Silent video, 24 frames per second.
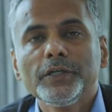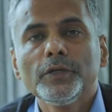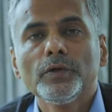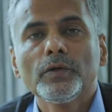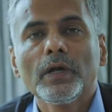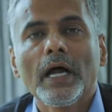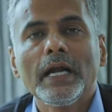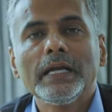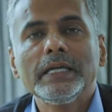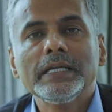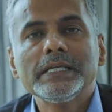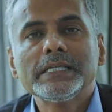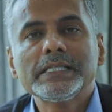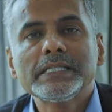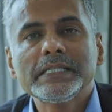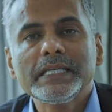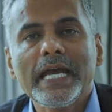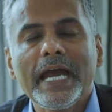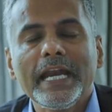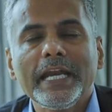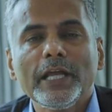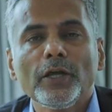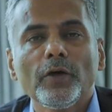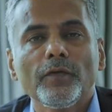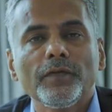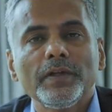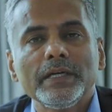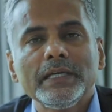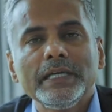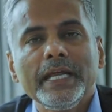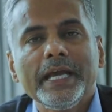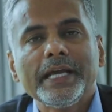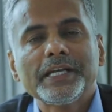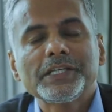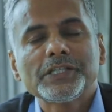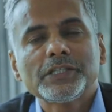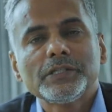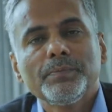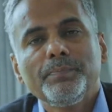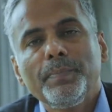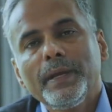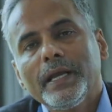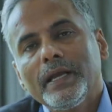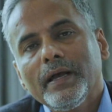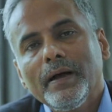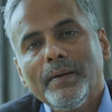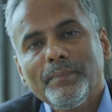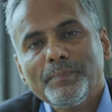your understanding of the text
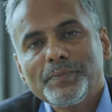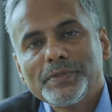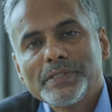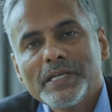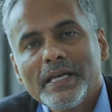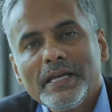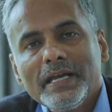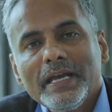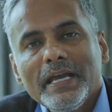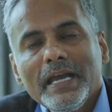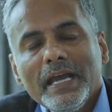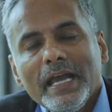becomes.